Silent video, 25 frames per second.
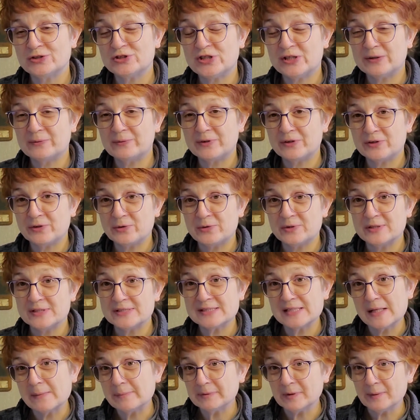share with you the
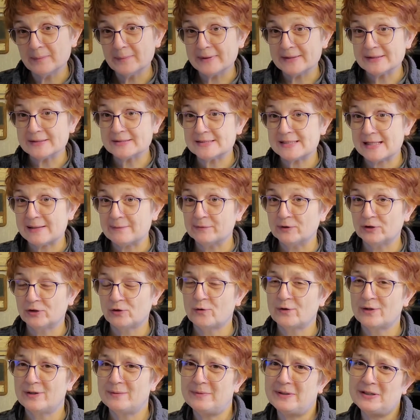supplements that we're
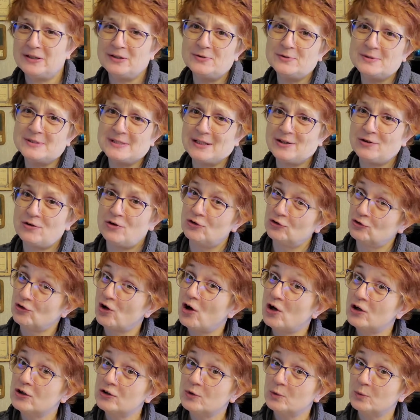going to be using
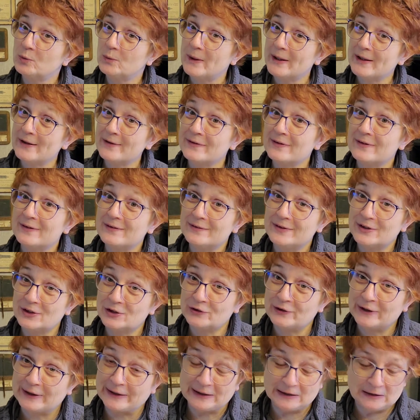along with the
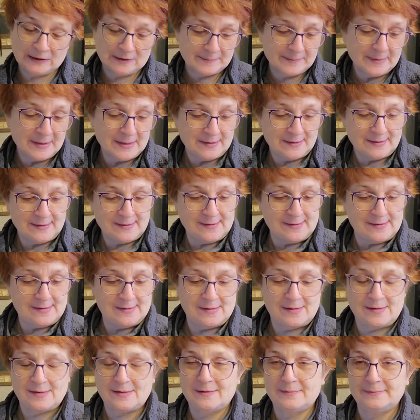curriculum,
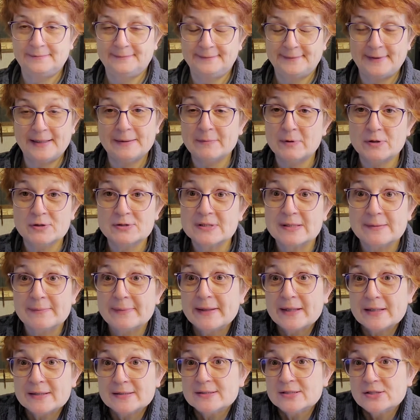um, and mostly
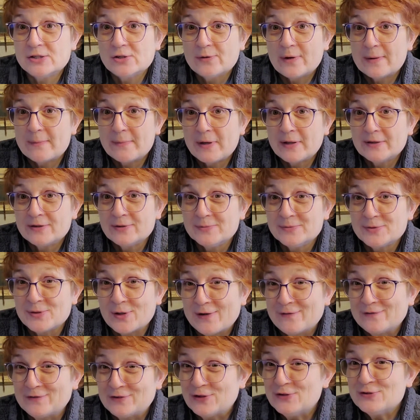because, you know, I bought them so I
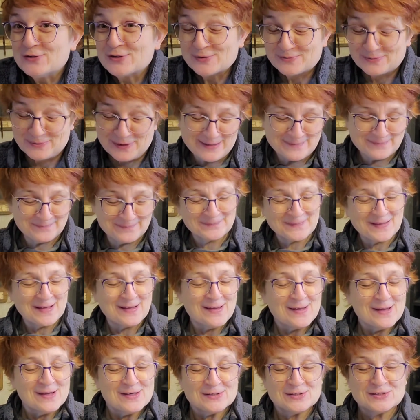have to use them, right?
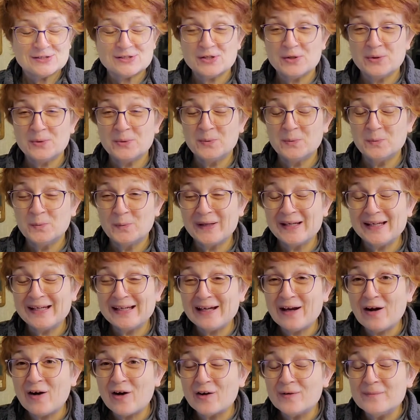So
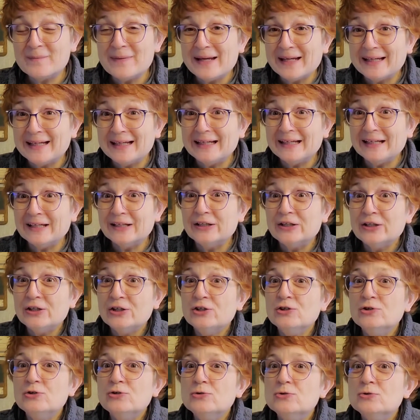we are making a
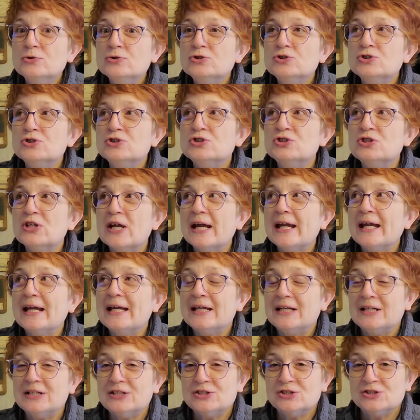huge
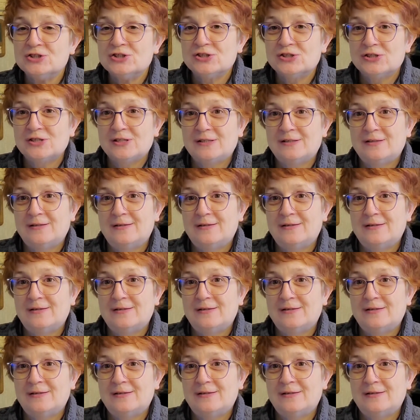change